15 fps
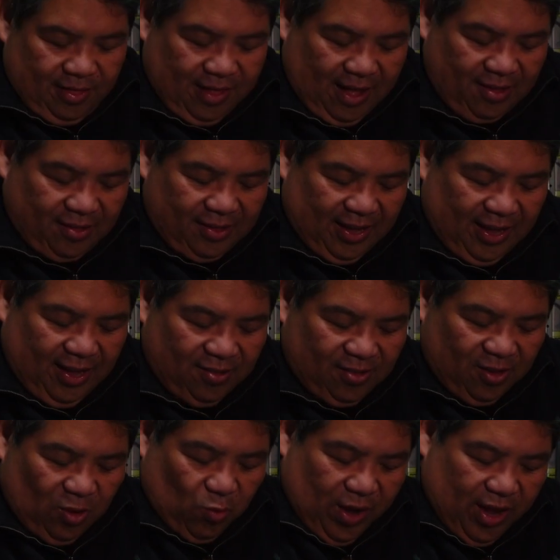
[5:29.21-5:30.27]
That's the
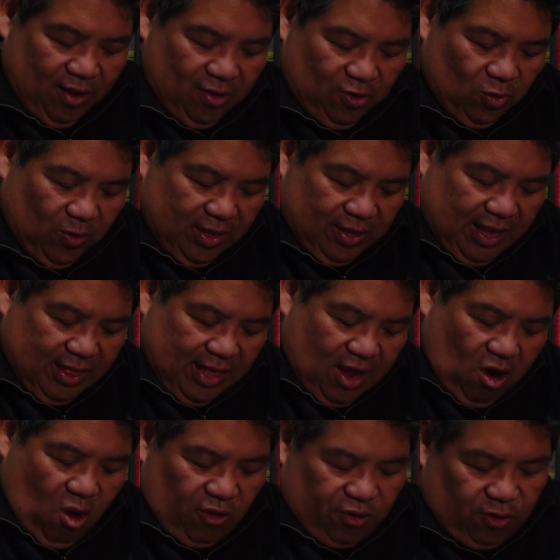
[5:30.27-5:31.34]
easy way to do it. And then
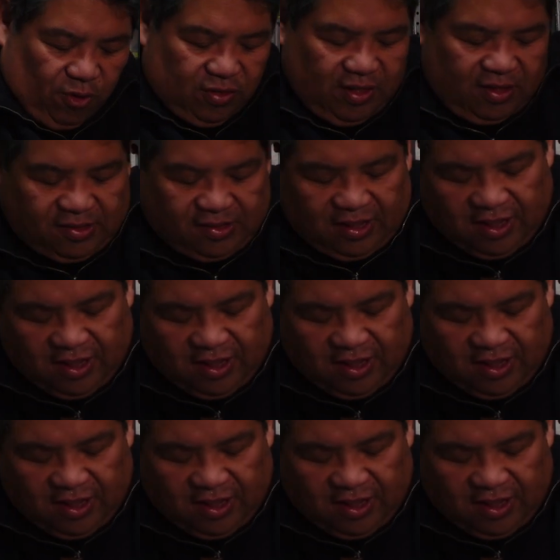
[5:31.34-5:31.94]
also this